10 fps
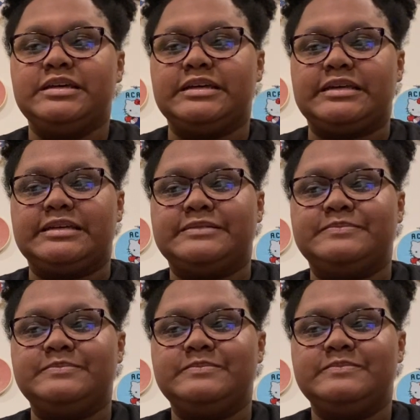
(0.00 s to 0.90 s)

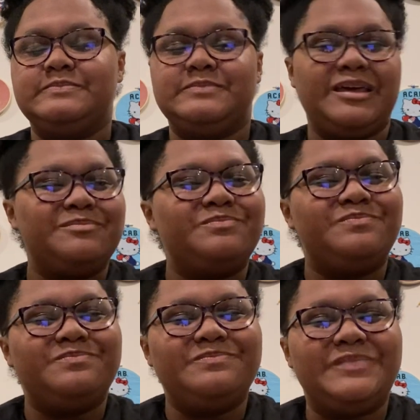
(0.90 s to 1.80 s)
Yeah.
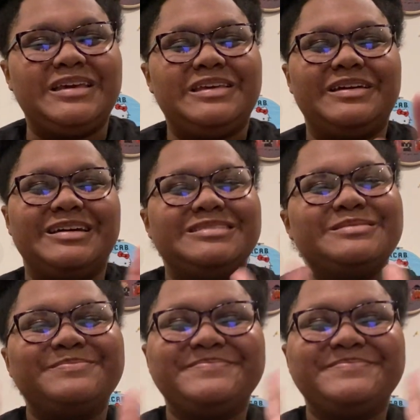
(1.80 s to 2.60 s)
Thank you guys.